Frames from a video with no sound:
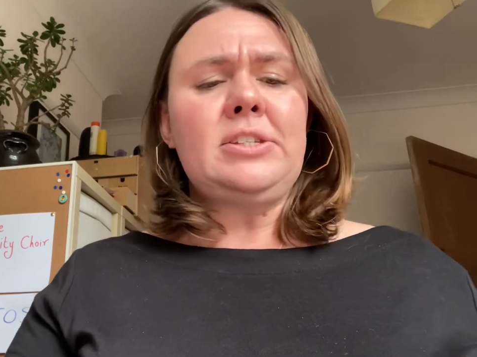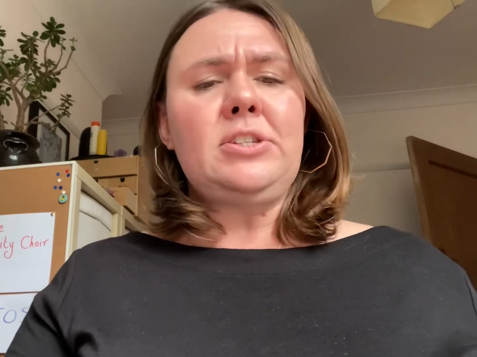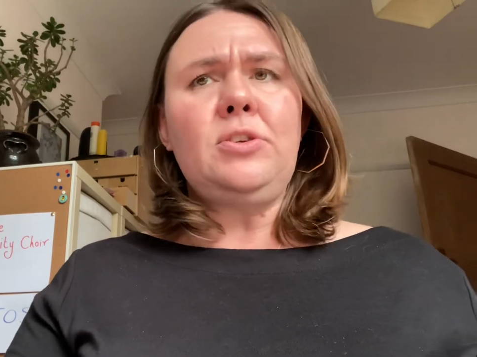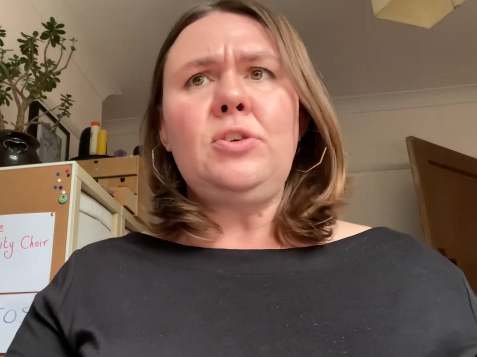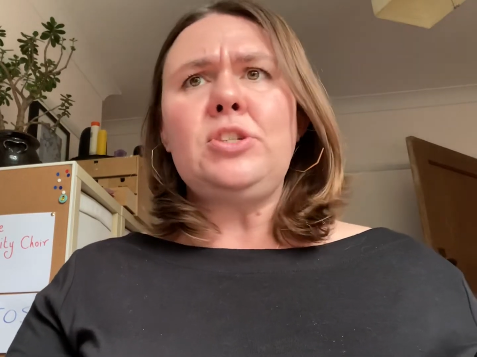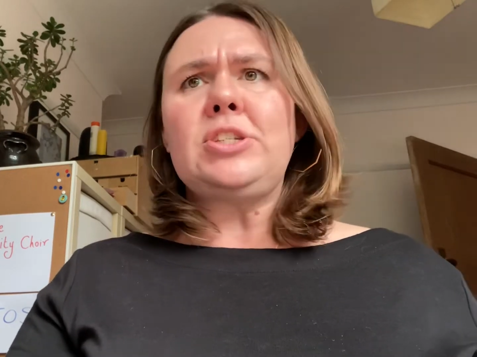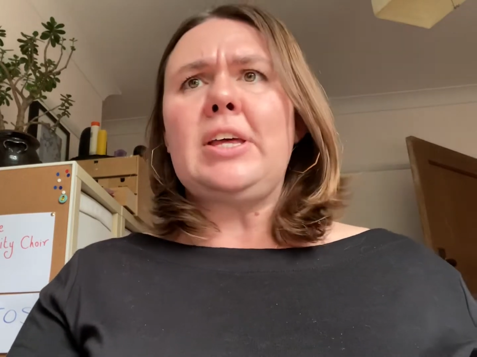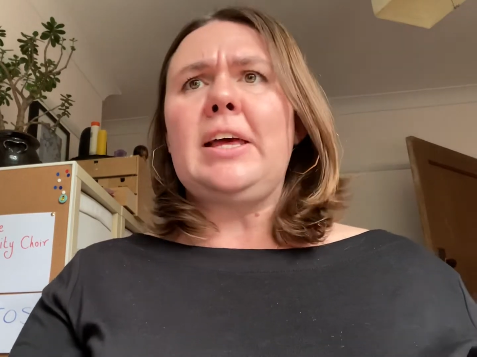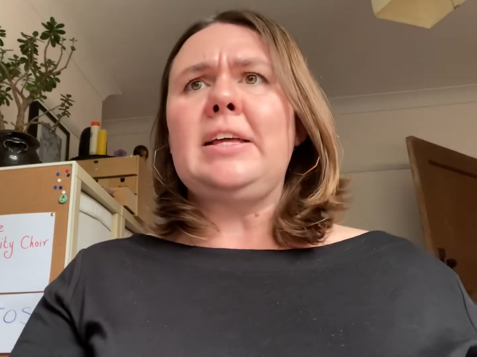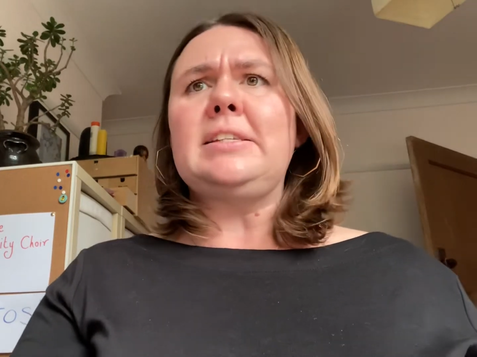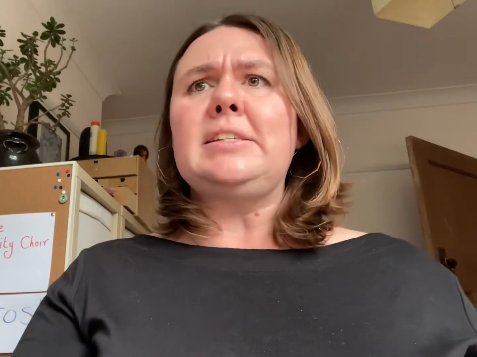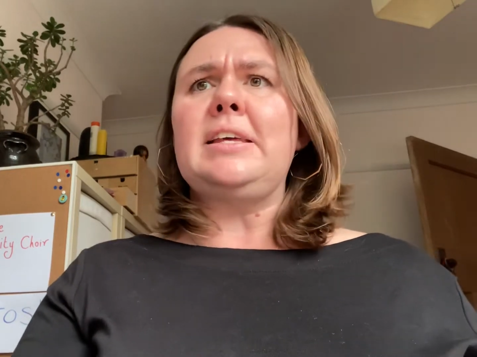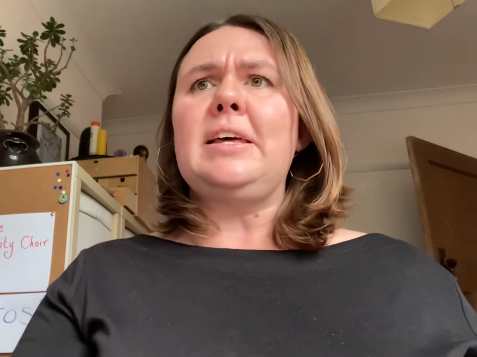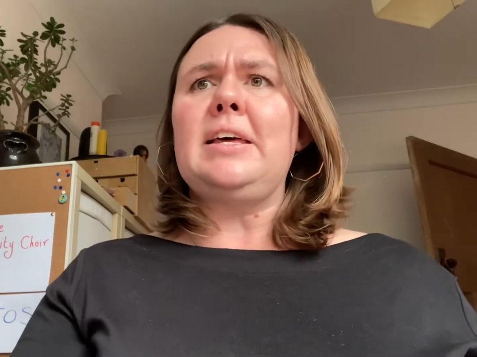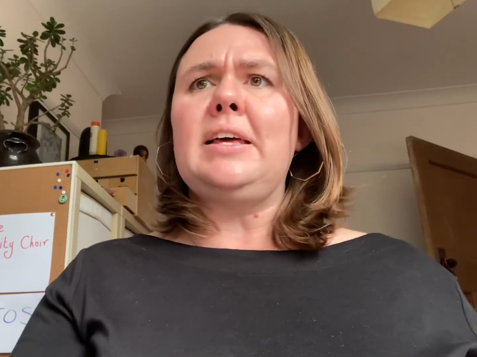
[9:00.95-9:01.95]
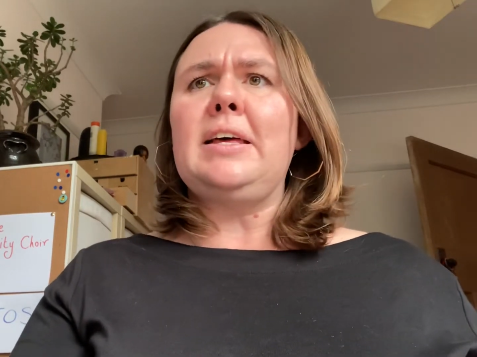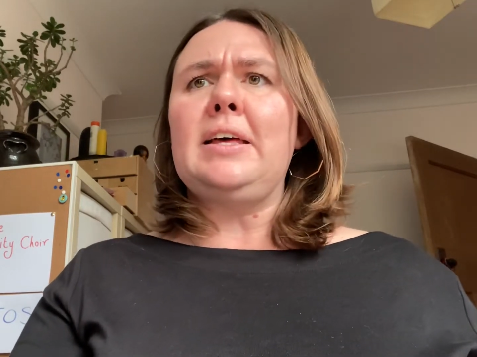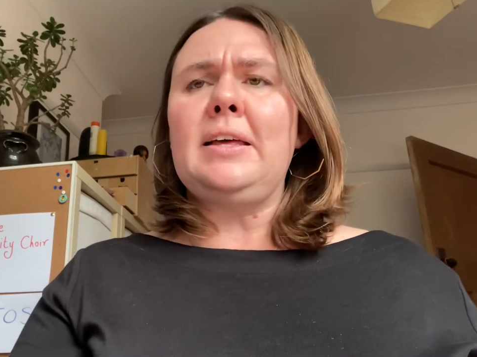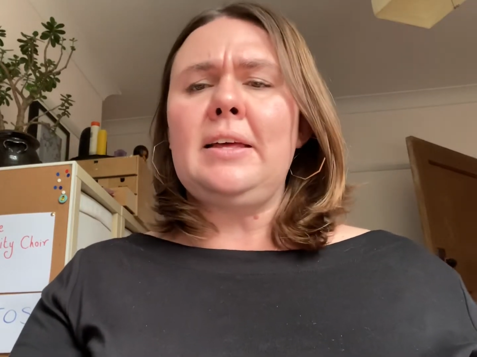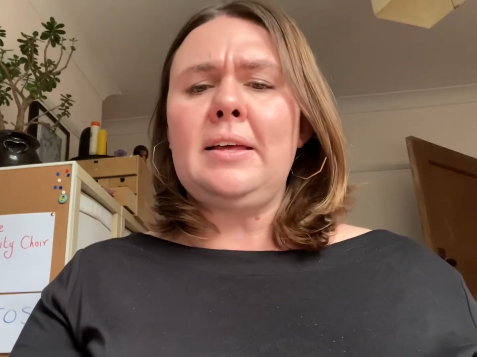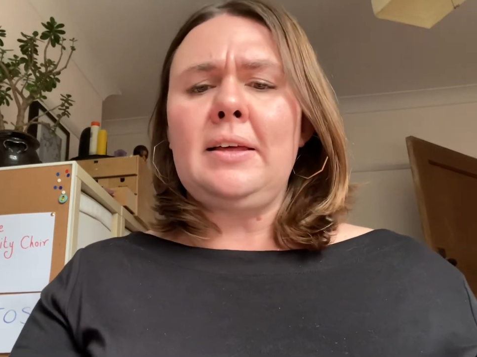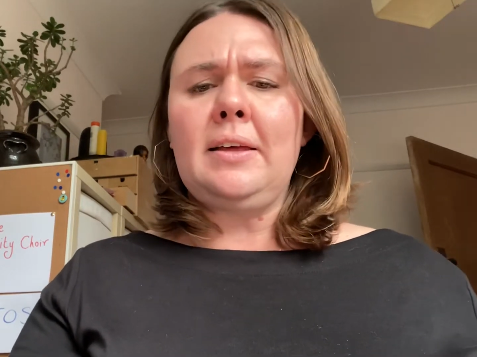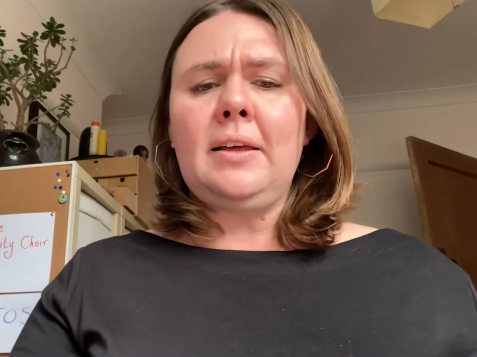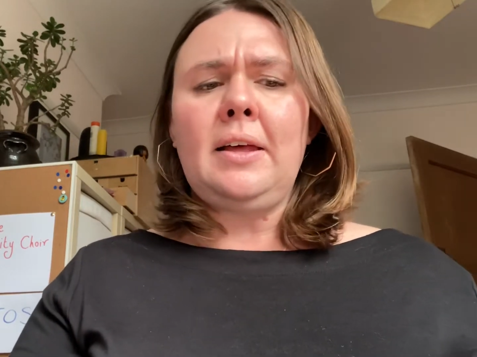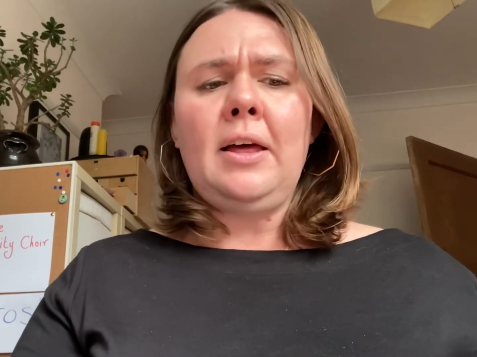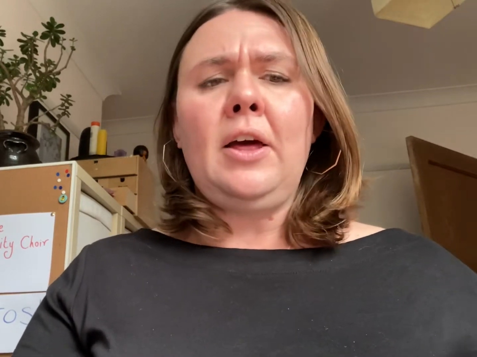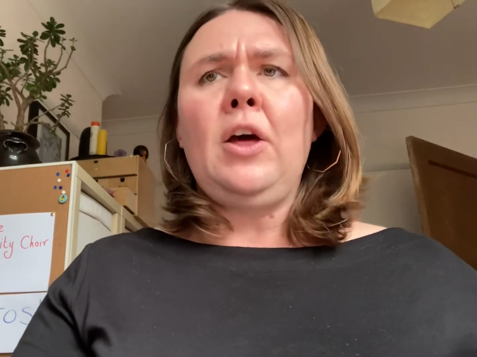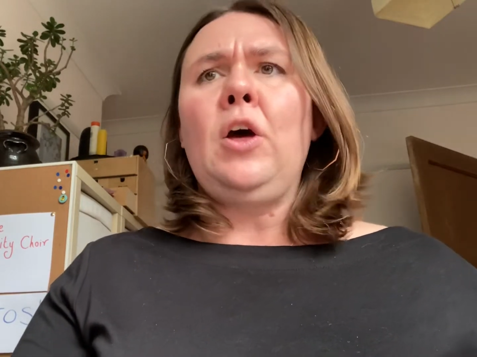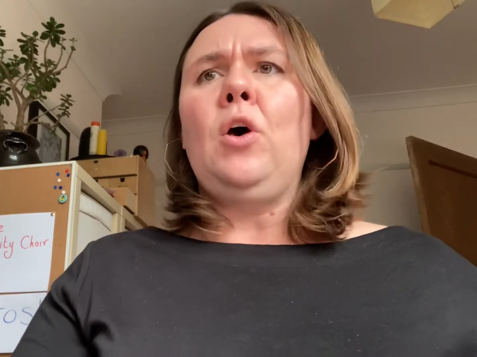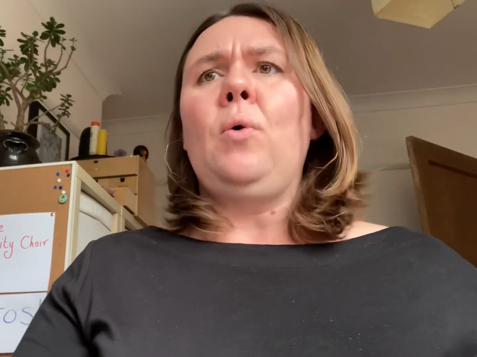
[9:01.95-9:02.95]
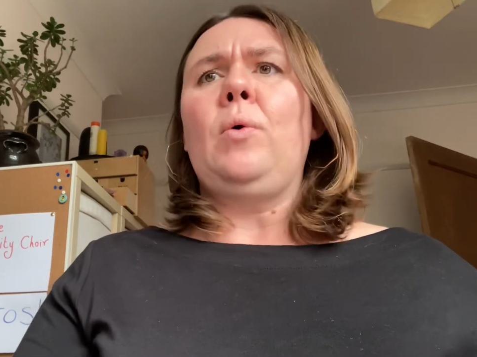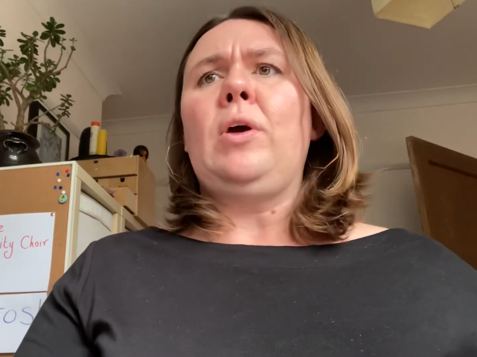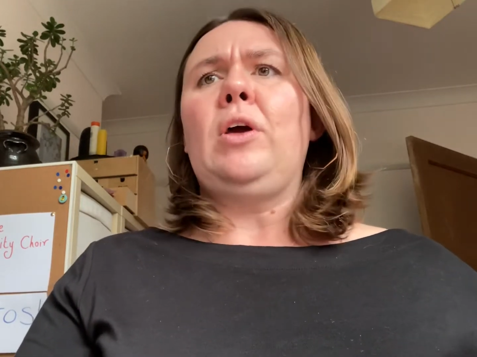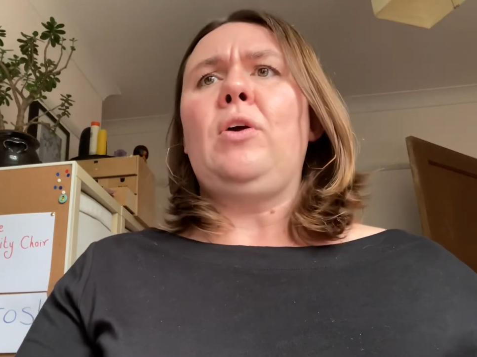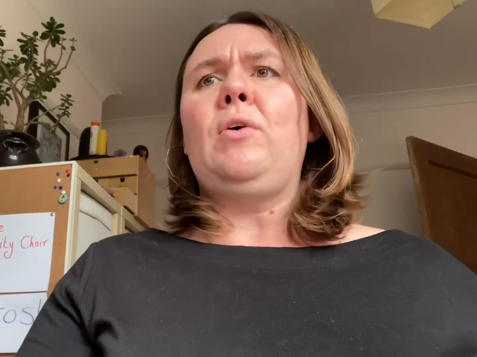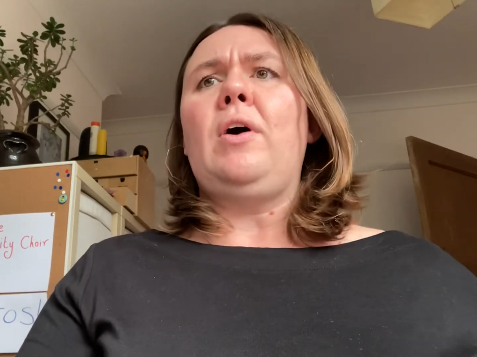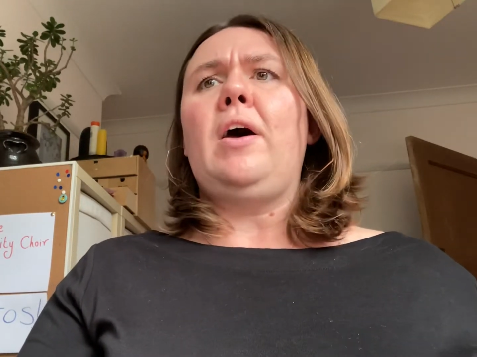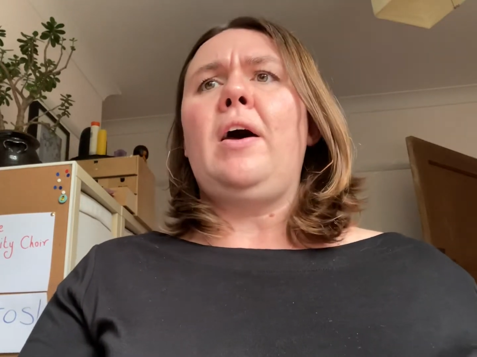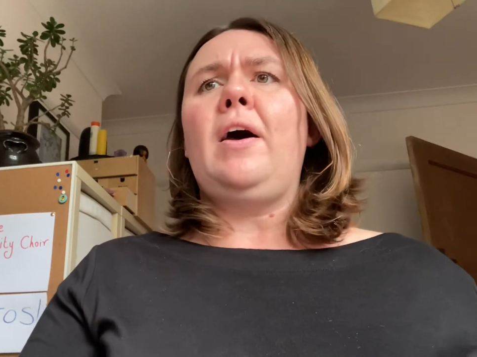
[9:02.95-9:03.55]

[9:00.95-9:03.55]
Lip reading: to shelter, we're a